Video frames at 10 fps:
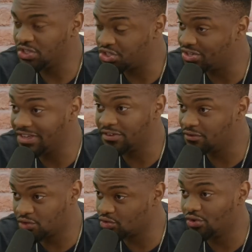we shouldn't even
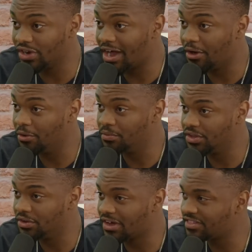have drawn at home.
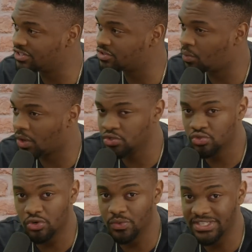I think it's the one
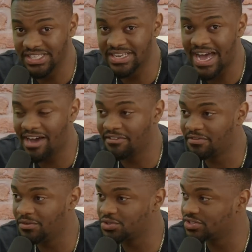draw we did
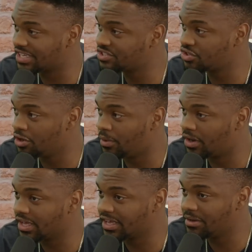have, which was that
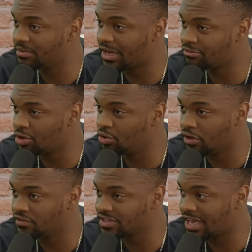Stowmarket game with that rogue
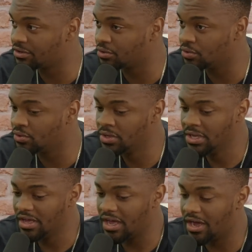offside call.
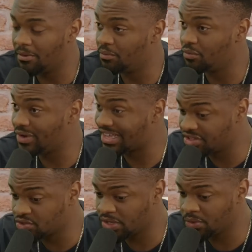We had
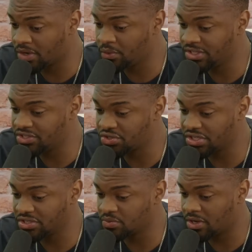the 21 win
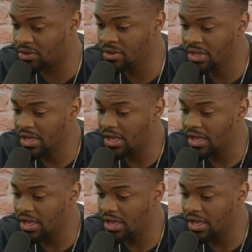streak as well.